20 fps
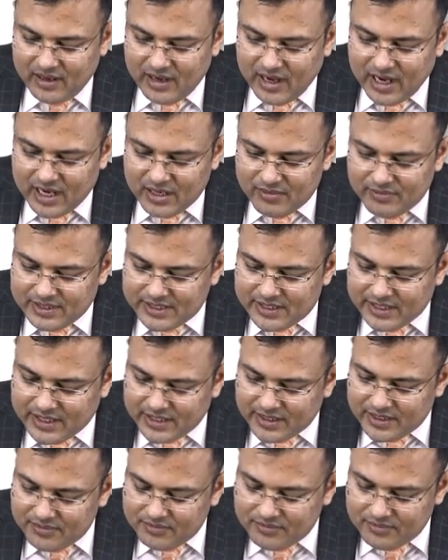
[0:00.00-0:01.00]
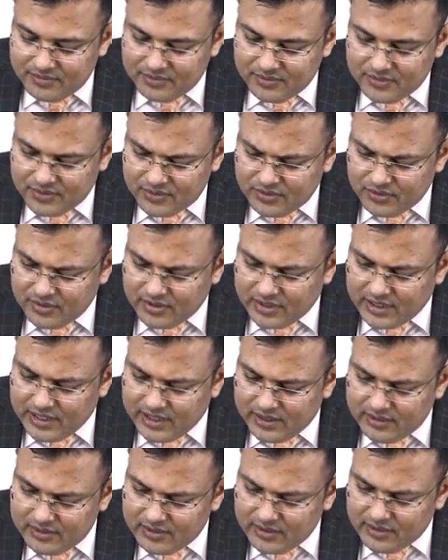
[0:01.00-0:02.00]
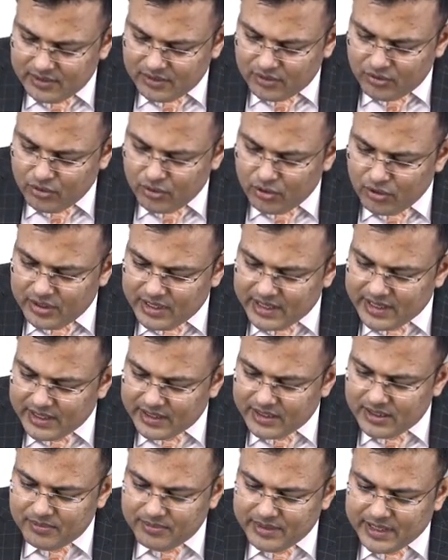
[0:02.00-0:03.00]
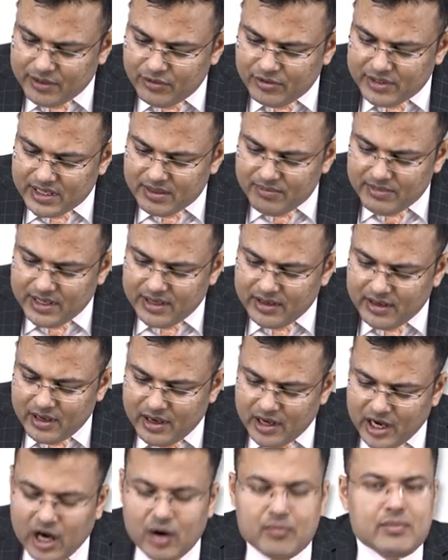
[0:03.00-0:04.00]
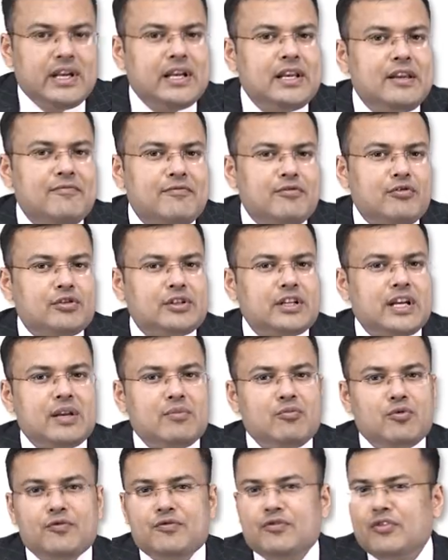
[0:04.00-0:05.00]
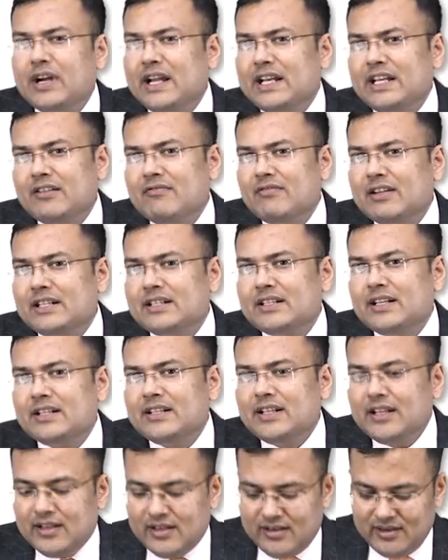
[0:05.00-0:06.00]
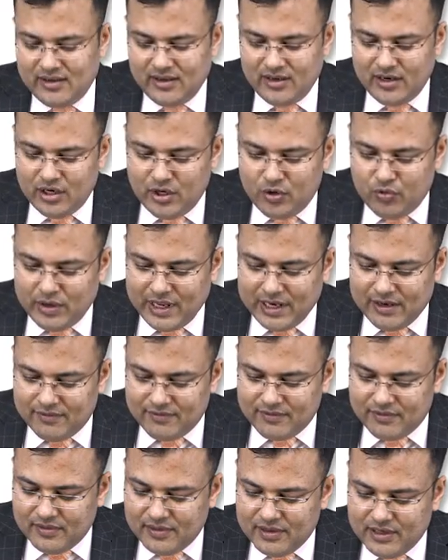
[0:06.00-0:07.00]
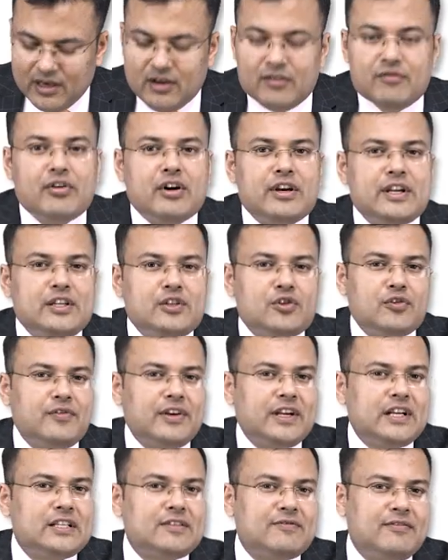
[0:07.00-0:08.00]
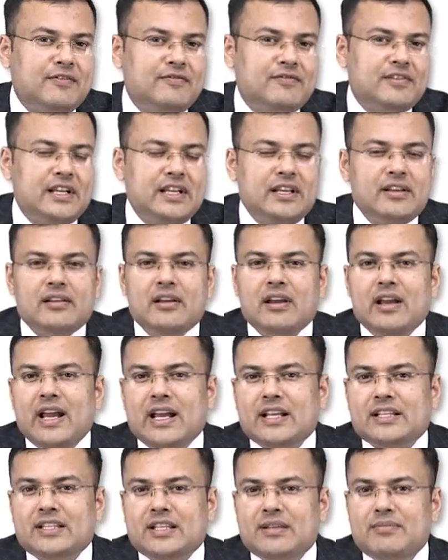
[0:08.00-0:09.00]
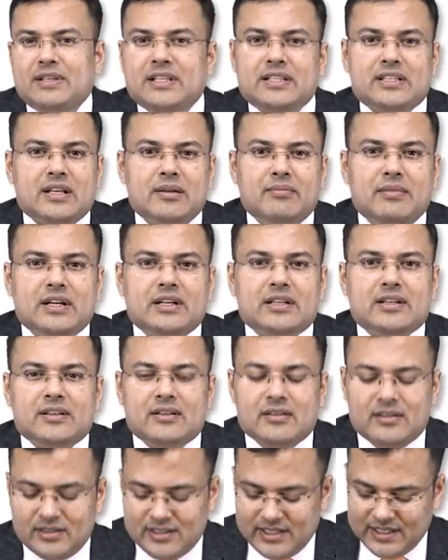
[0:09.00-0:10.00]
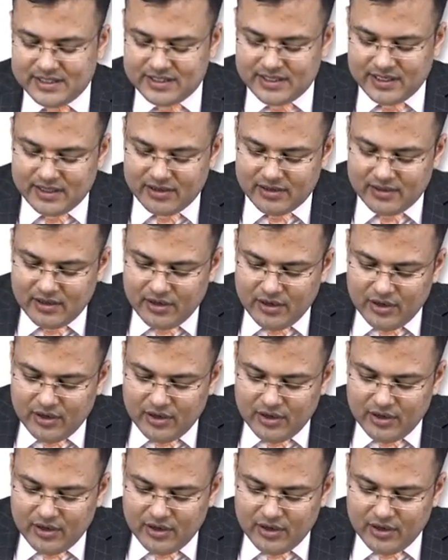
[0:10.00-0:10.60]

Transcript: R means rectum. So clear? Colon and rectum. Can you tell me how many lymph nodes are removed for adequate staging? 12. For esophagus, 15. ST means stomach, 16.